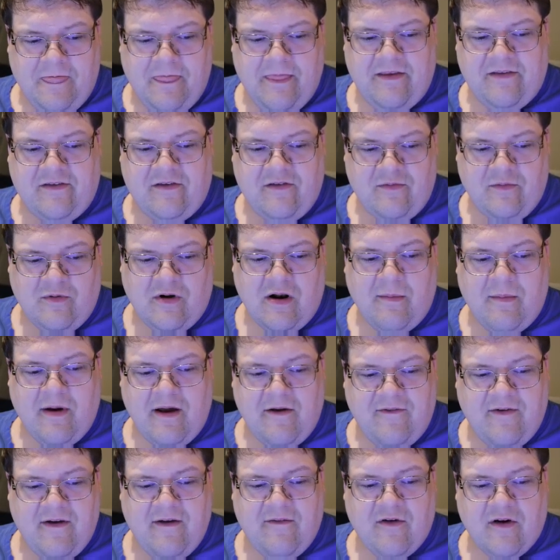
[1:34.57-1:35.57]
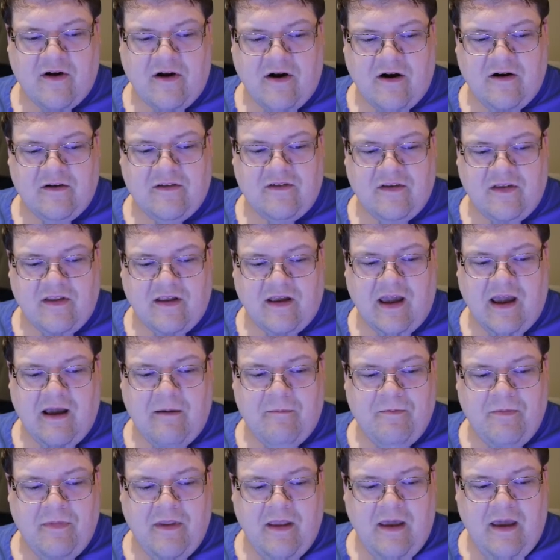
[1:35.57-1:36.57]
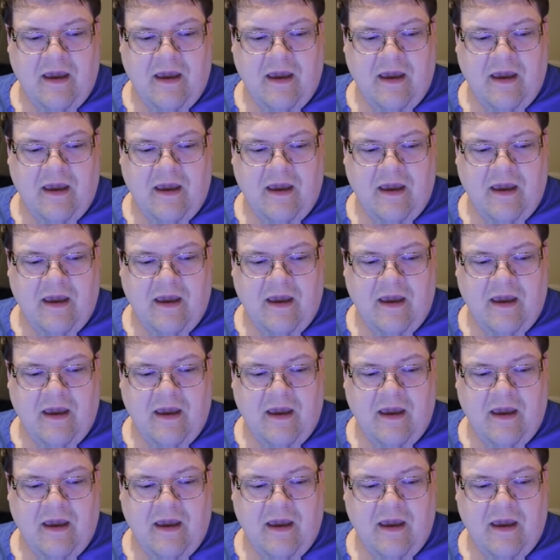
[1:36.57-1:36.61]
this is one of my favorite cards in the game.